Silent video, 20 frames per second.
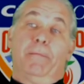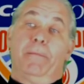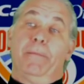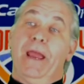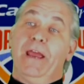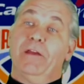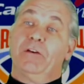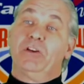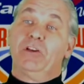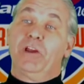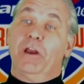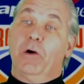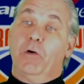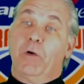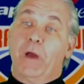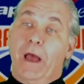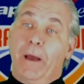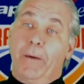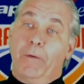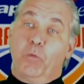Man,
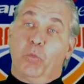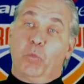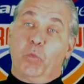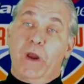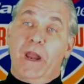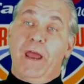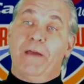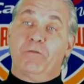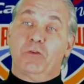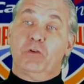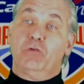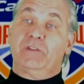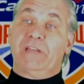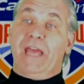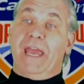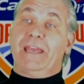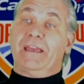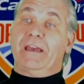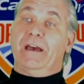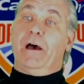whenever you
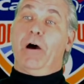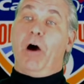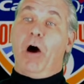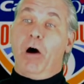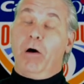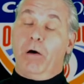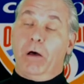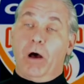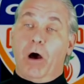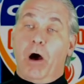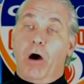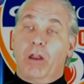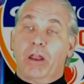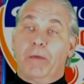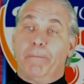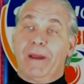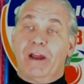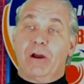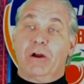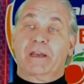take an
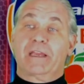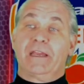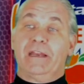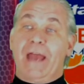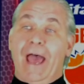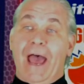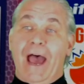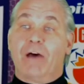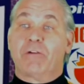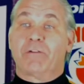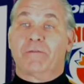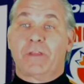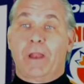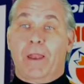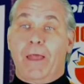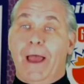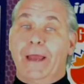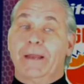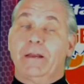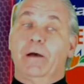All-American out of the
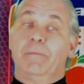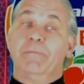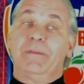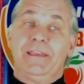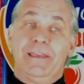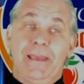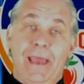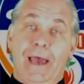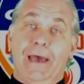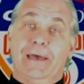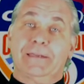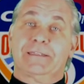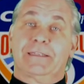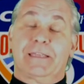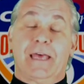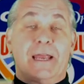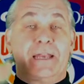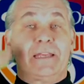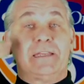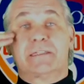lineup, yes,
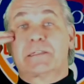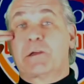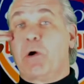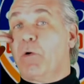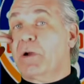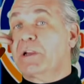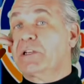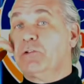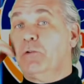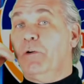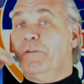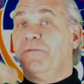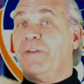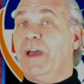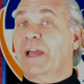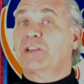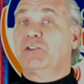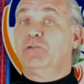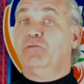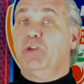that is going to
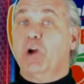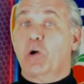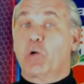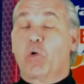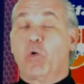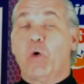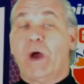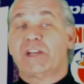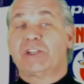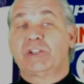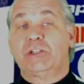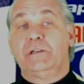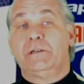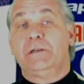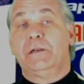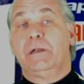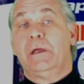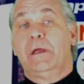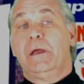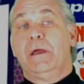affect you, no
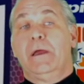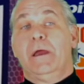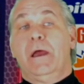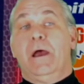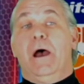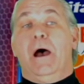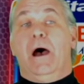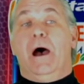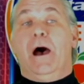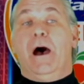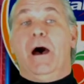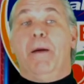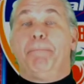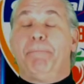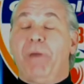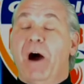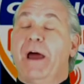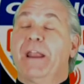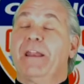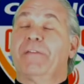question.
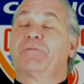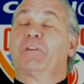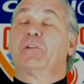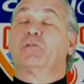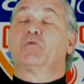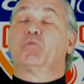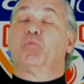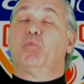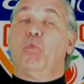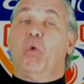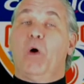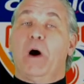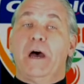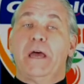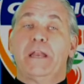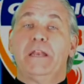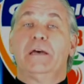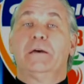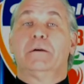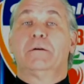But if there's
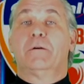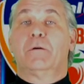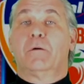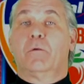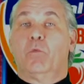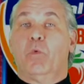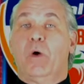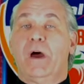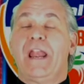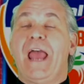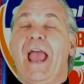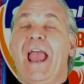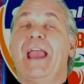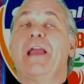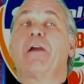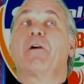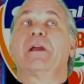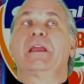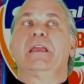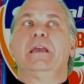one
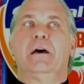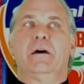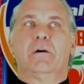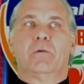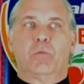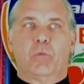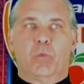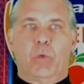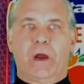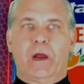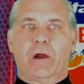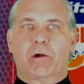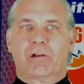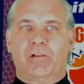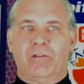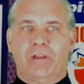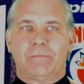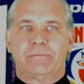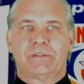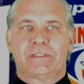area where
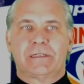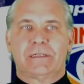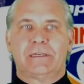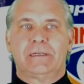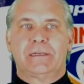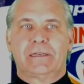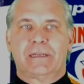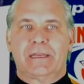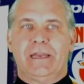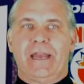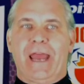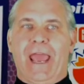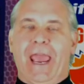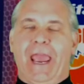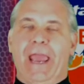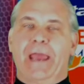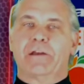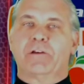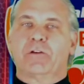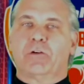Clemson can
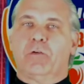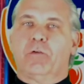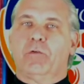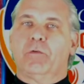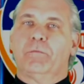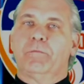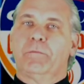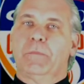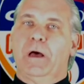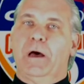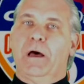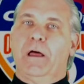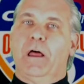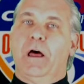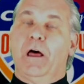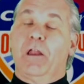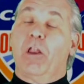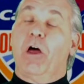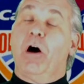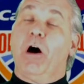handle
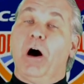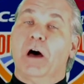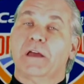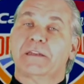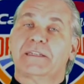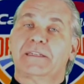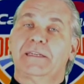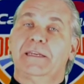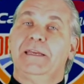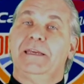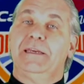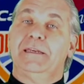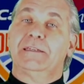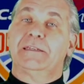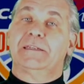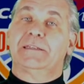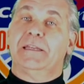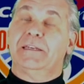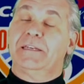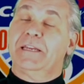a loss
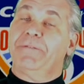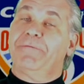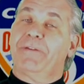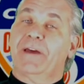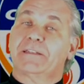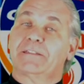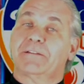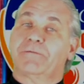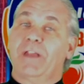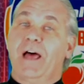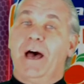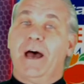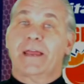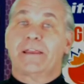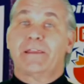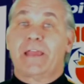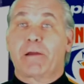is the defensive line.